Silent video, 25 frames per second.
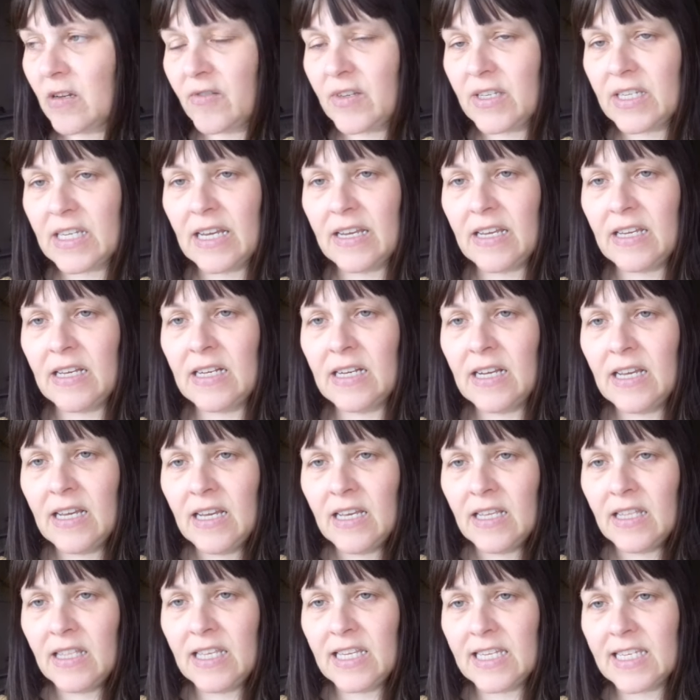I've seen
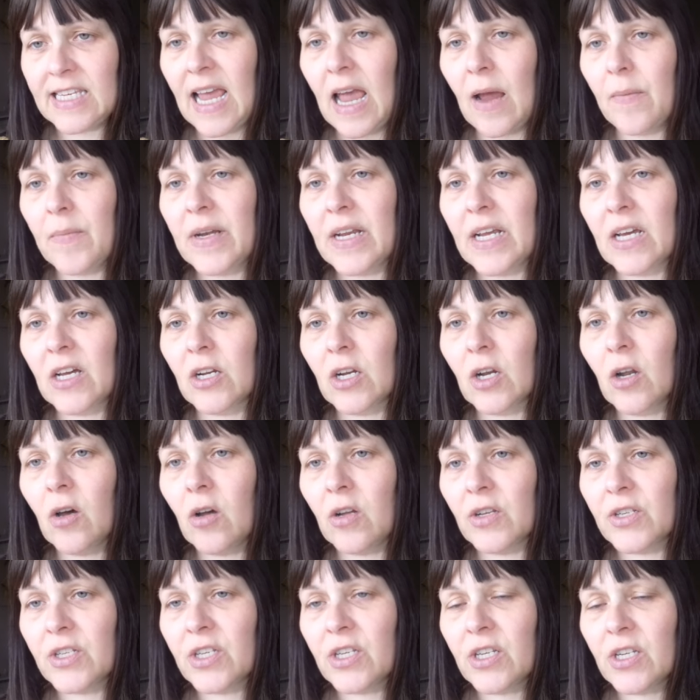this happening a
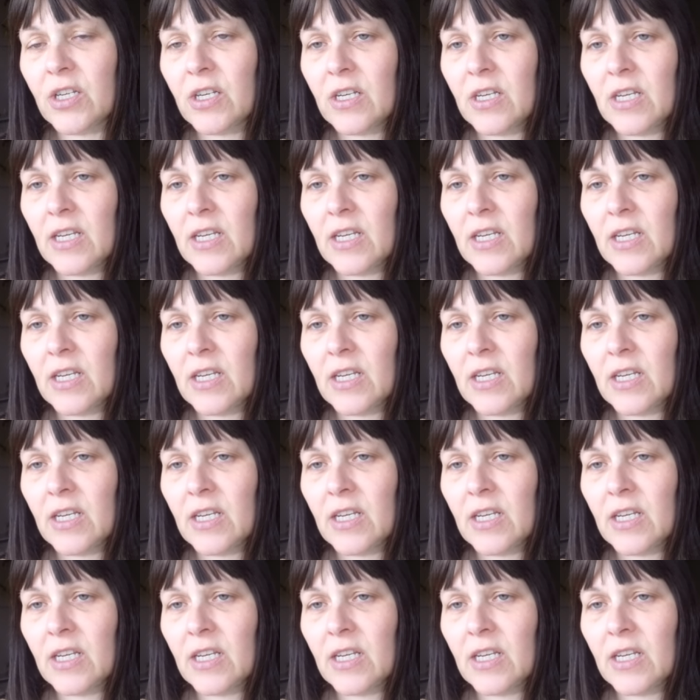lot